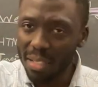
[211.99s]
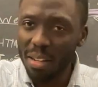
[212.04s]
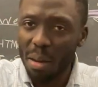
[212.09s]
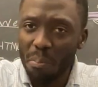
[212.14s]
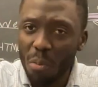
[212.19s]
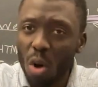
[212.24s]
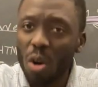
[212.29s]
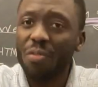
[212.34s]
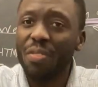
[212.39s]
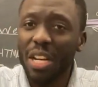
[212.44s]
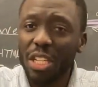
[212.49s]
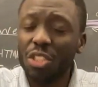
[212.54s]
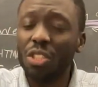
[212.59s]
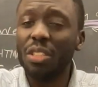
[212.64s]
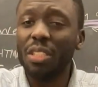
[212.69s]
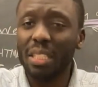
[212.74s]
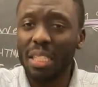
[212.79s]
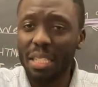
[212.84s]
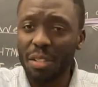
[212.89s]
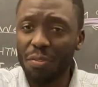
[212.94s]
Motivation
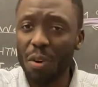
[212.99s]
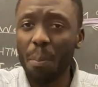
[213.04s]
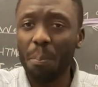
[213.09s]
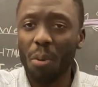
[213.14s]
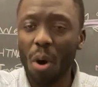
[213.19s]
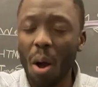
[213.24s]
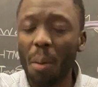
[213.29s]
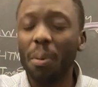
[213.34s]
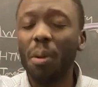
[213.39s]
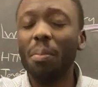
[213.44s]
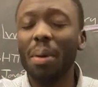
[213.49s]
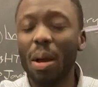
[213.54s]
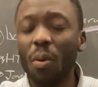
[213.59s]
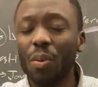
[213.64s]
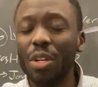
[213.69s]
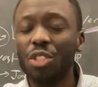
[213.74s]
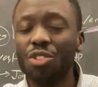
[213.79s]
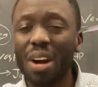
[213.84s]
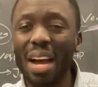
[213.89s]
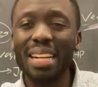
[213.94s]
is a different problem, and
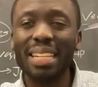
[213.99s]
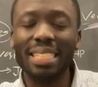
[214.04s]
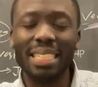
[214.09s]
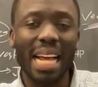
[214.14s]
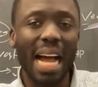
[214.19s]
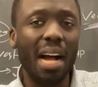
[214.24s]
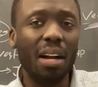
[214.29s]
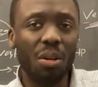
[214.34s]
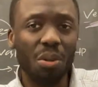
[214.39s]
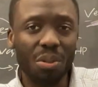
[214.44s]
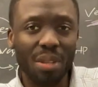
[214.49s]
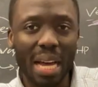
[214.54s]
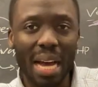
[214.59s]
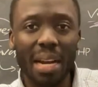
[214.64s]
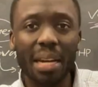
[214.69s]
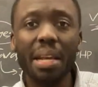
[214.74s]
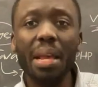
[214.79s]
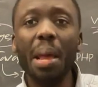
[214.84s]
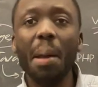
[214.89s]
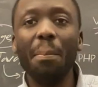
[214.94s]
we try to tackle
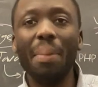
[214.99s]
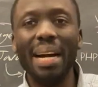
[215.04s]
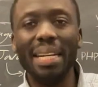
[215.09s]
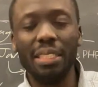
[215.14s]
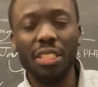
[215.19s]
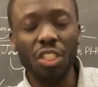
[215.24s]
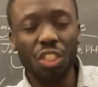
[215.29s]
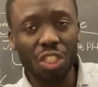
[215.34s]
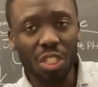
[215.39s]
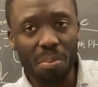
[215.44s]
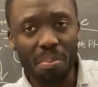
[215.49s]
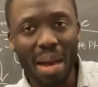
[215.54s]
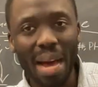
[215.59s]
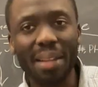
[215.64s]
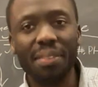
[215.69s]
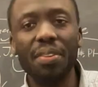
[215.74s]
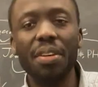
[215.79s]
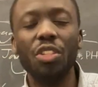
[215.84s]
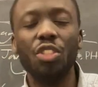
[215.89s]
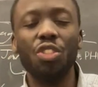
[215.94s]
that by teaching
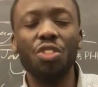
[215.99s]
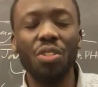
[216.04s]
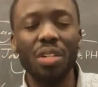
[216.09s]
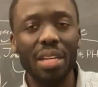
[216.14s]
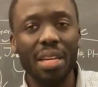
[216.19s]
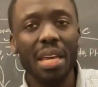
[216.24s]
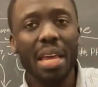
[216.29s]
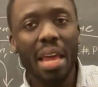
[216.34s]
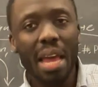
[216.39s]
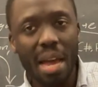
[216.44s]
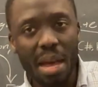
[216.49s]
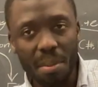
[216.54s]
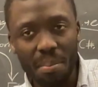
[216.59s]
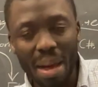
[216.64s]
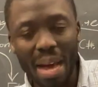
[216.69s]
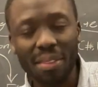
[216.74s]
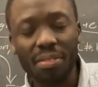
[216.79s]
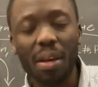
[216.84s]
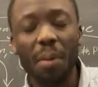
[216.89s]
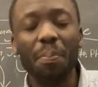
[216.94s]
math history and
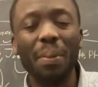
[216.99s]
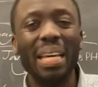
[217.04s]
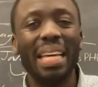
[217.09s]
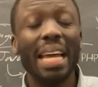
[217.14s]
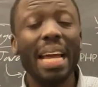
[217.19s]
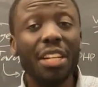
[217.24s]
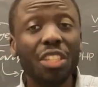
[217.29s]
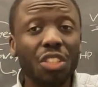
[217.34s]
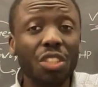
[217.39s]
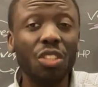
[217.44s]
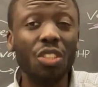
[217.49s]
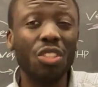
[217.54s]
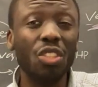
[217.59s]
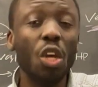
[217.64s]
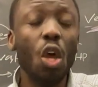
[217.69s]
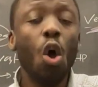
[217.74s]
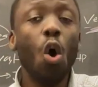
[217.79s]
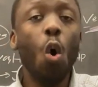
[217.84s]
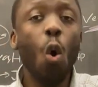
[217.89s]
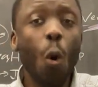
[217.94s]
math applications,
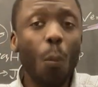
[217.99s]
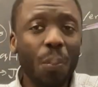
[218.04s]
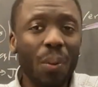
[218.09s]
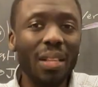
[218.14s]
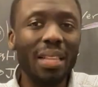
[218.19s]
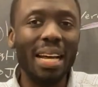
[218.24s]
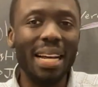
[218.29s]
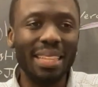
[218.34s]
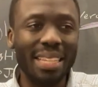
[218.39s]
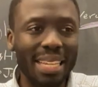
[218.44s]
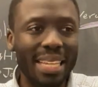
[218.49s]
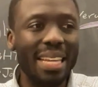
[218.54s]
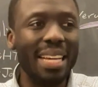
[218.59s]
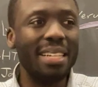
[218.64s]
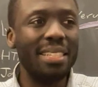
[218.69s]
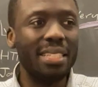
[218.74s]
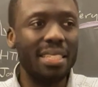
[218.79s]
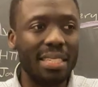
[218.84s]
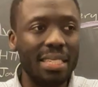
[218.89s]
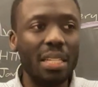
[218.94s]
hoping that the
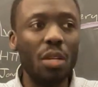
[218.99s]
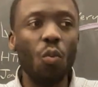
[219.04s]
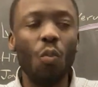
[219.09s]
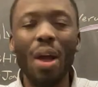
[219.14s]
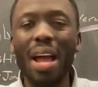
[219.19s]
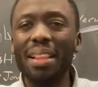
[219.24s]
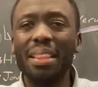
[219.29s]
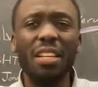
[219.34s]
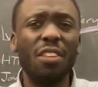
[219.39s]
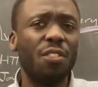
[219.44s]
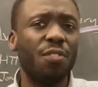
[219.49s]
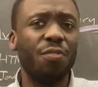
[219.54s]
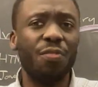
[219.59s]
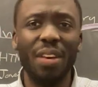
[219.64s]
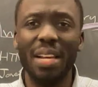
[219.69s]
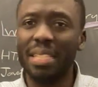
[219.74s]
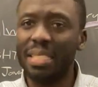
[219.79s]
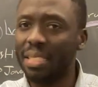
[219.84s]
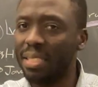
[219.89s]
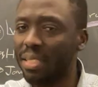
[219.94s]
kids see where this
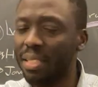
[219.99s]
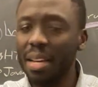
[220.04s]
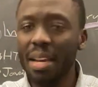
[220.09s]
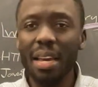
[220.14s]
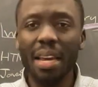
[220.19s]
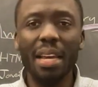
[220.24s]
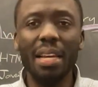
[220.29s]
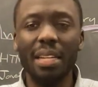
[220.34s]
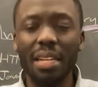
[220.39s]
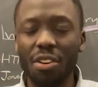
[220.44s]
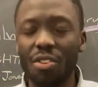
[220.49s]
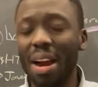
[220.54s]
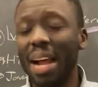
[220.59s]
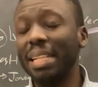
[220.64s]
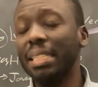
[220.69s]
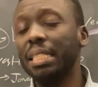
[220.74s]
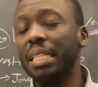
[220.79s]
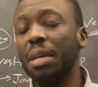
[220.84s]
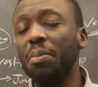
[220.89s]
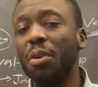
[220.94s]
fits in the
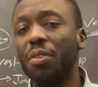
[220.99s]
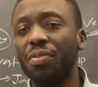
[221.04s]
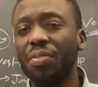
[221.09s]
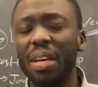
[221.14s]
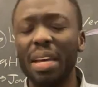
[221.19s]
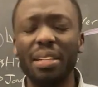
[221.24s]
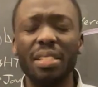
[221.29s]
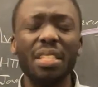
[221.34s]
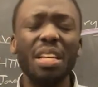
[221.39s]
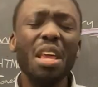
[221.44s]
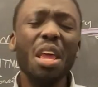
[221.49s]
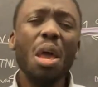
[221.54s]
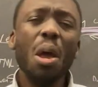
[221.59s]
grand scheme of things.